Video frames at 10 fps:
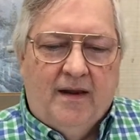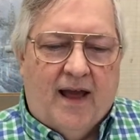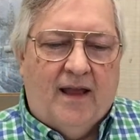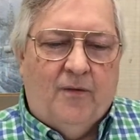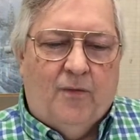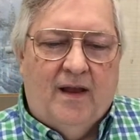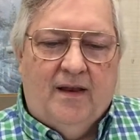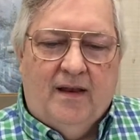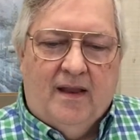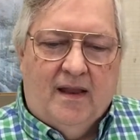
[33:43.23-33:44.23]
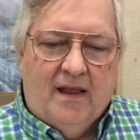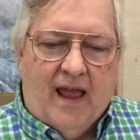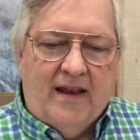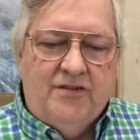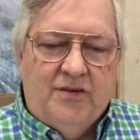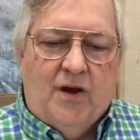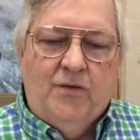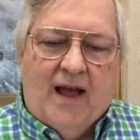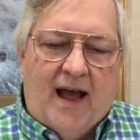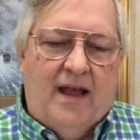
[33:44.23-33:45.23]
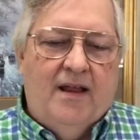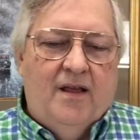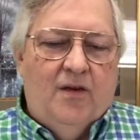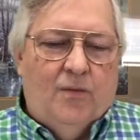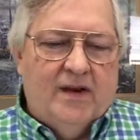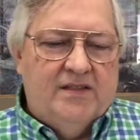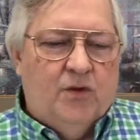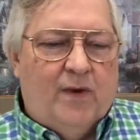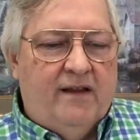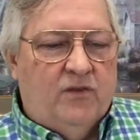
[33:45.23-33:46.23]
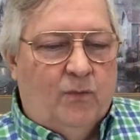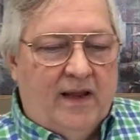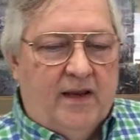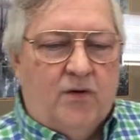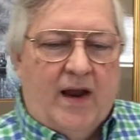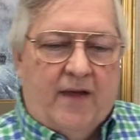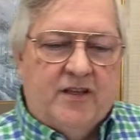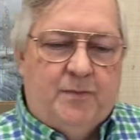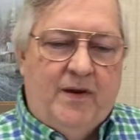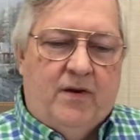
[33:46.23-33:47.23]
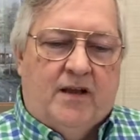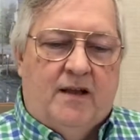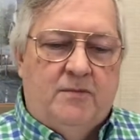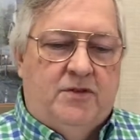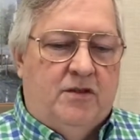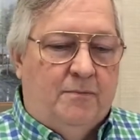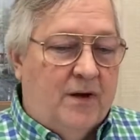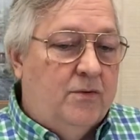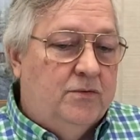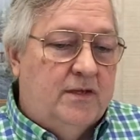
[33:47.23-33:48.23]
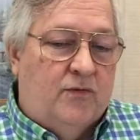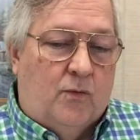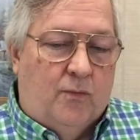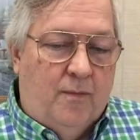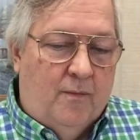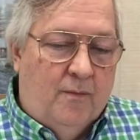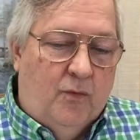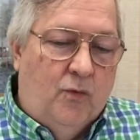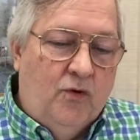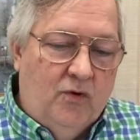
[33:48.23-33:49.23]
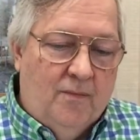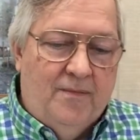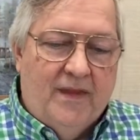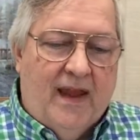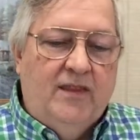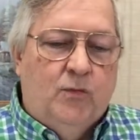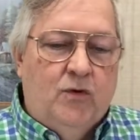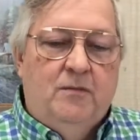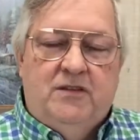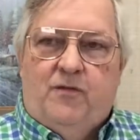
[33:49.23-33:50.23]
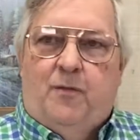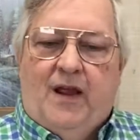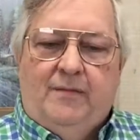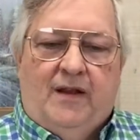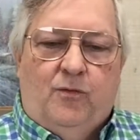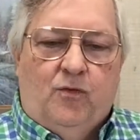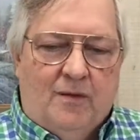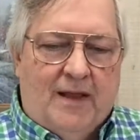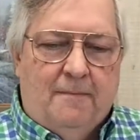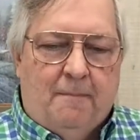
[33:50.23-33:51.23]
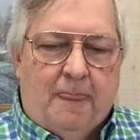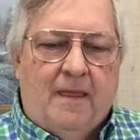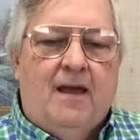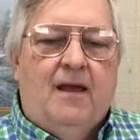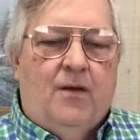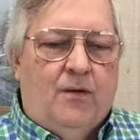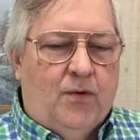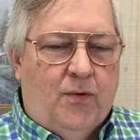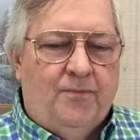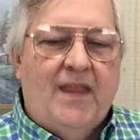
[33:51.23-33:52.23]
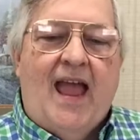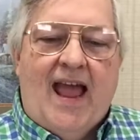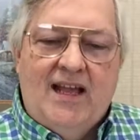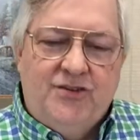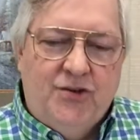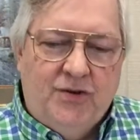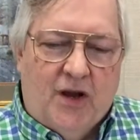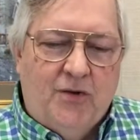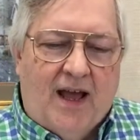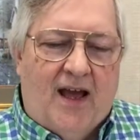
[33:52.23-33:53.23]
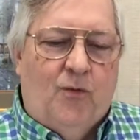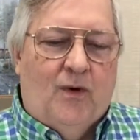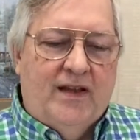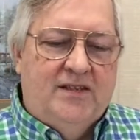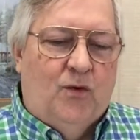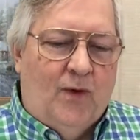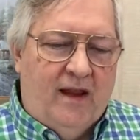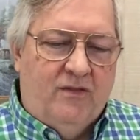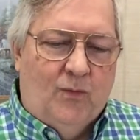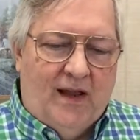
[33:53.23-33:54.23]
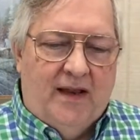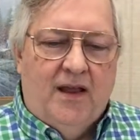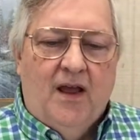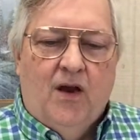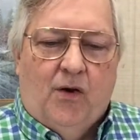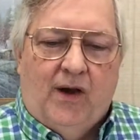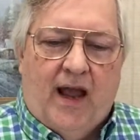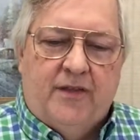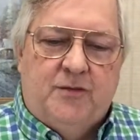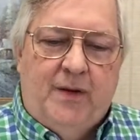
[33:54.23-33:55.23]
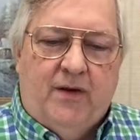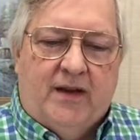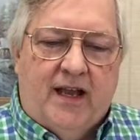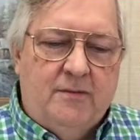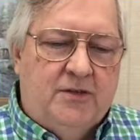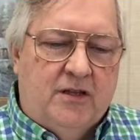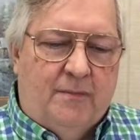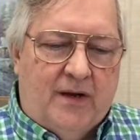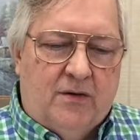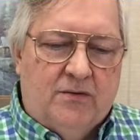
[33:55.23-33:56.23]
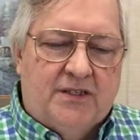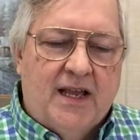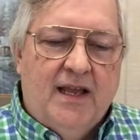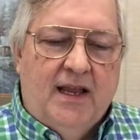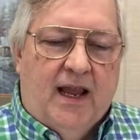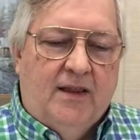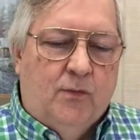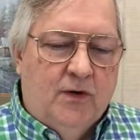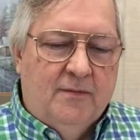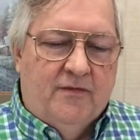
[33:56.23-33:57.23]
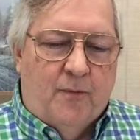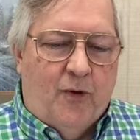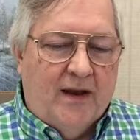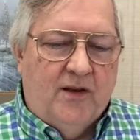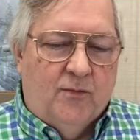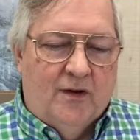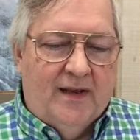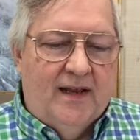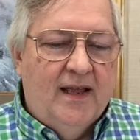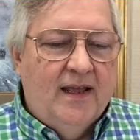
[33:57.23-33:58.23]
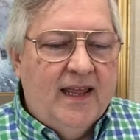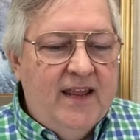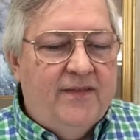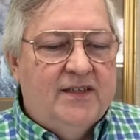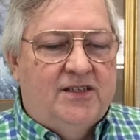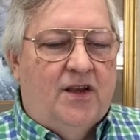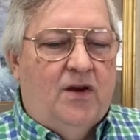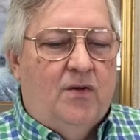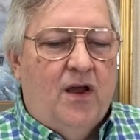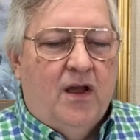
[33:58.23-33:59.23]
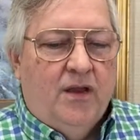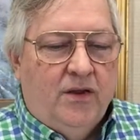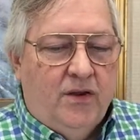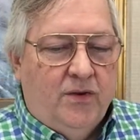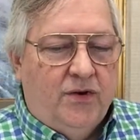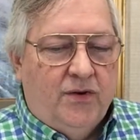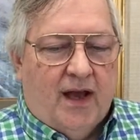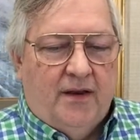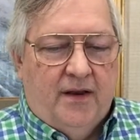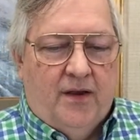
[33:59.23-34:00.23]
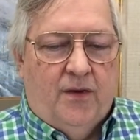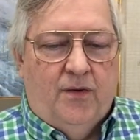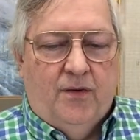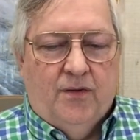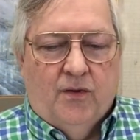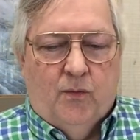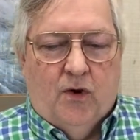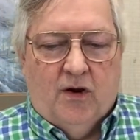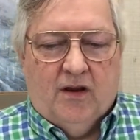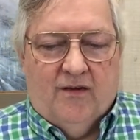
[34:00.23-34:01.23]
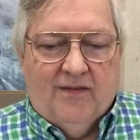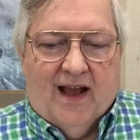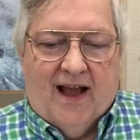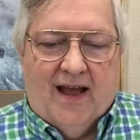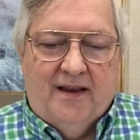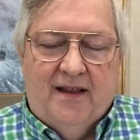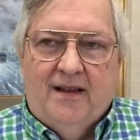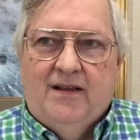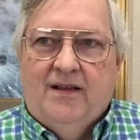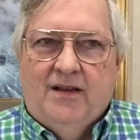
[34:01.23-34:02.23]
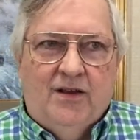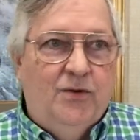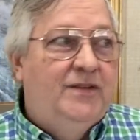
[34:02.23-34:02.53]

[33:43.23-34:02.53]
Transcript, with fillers: not what And as you know not what is the way of the wind, or how the spirit comes to the bones of a womb, in the wombs of a pregnant woman. As you know not what is the way of the wind, or how the spirit comes to the bones in the womb of a pregnant woman, even so you do not know the work of God, who